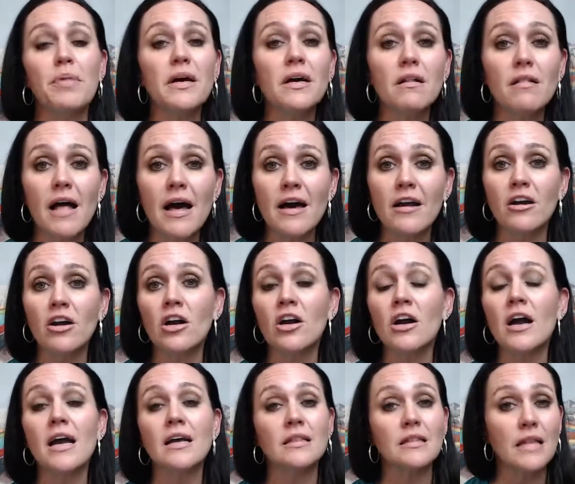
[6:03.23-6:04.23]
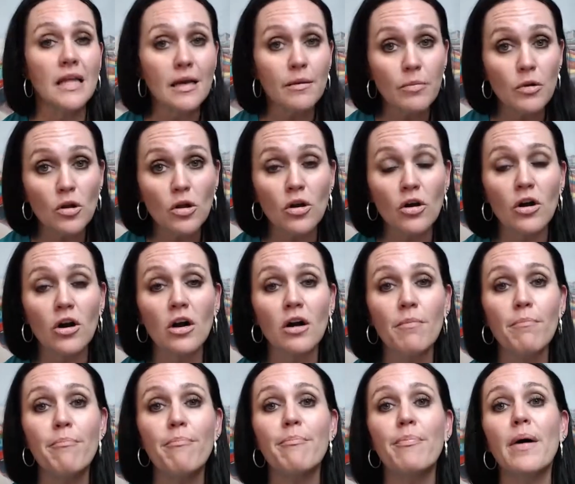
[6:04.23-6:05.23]
a pill at her and label
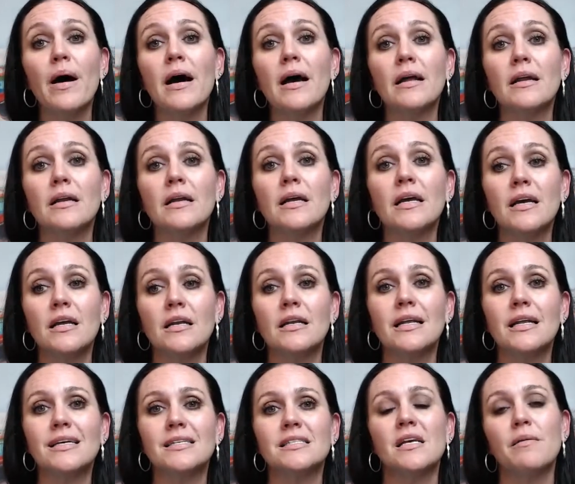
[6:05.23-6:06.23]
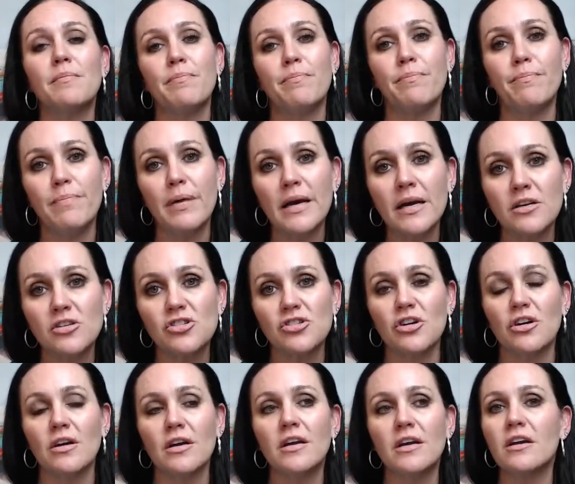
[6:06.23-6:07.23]
her, but it is a
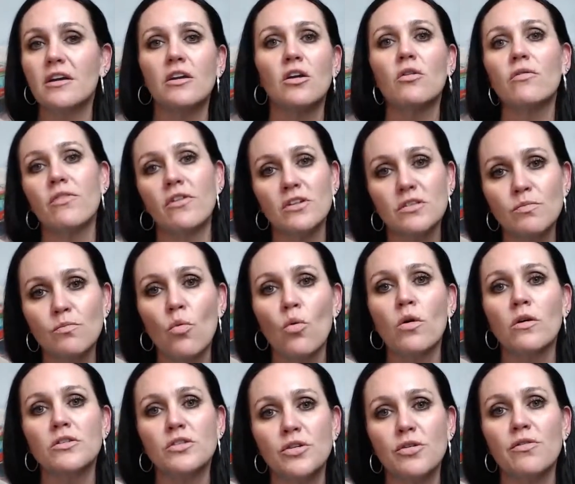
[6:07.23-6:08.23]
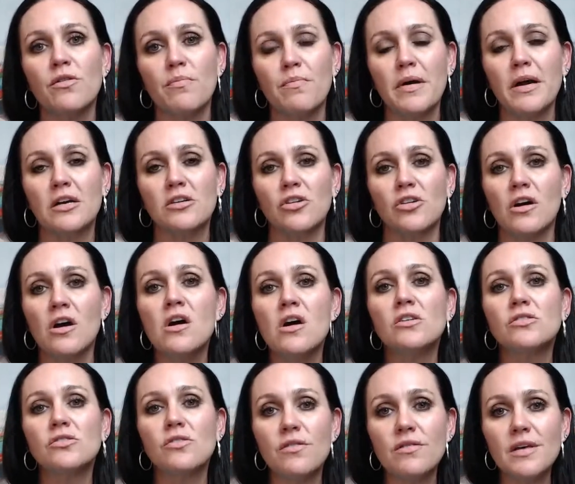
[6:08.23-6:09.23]
picture, you know, there's more to the picture.
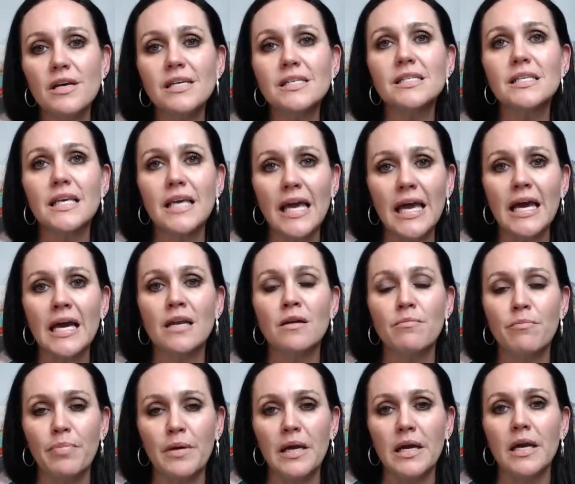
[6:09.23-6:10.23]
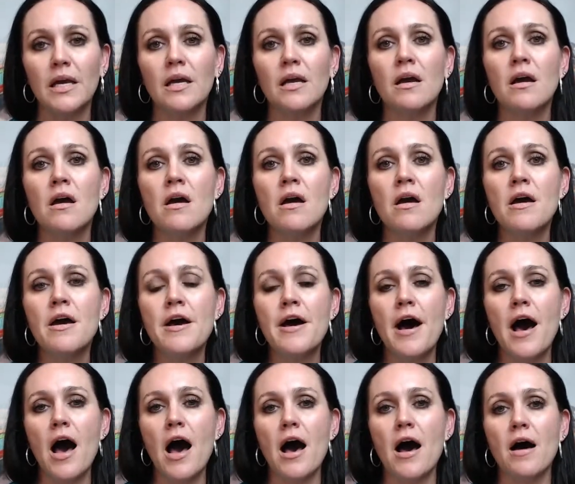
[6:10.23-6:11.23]
So this can be,
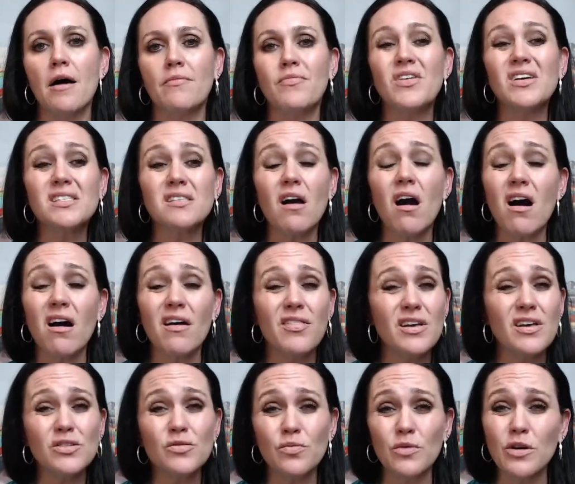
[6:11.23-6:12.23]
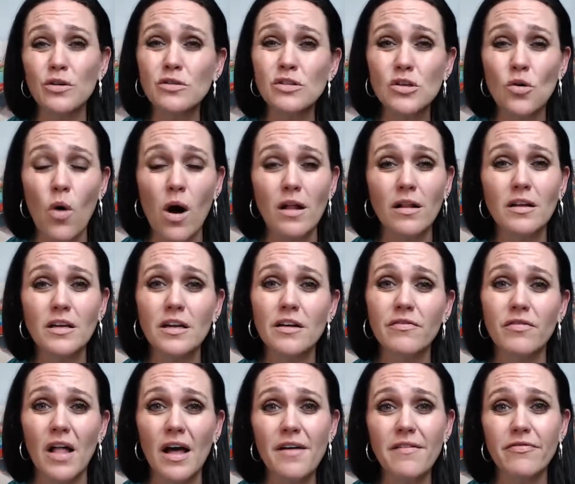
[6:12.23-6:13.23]
this ruins quality of
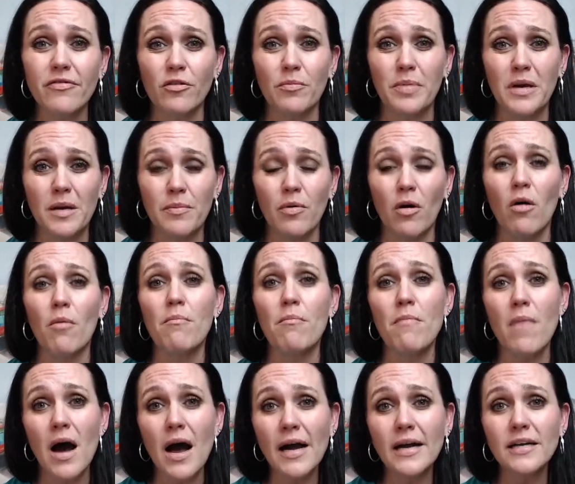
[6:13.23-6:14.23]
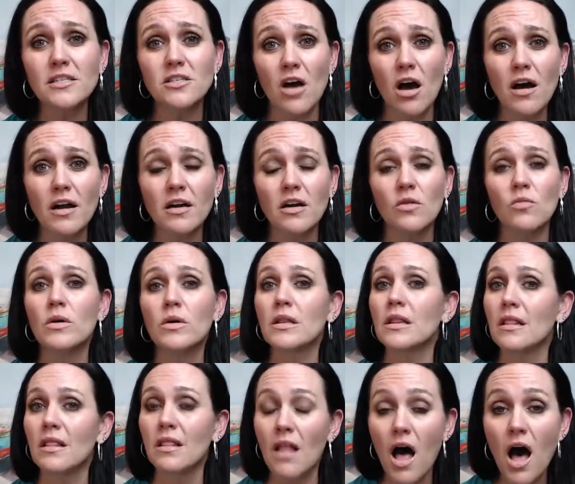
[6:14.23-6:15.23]
life for people. My daughter would
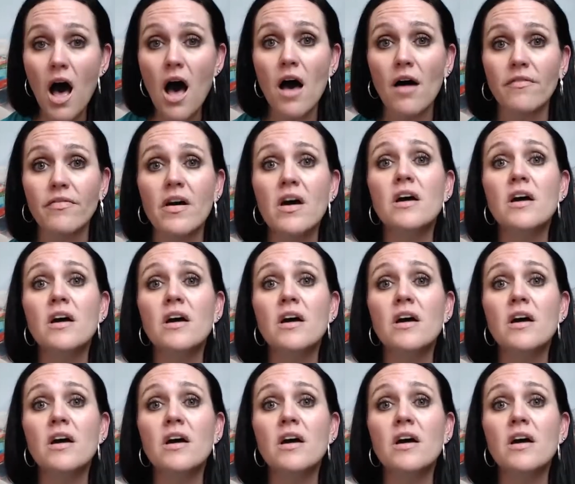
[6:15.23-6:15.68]
love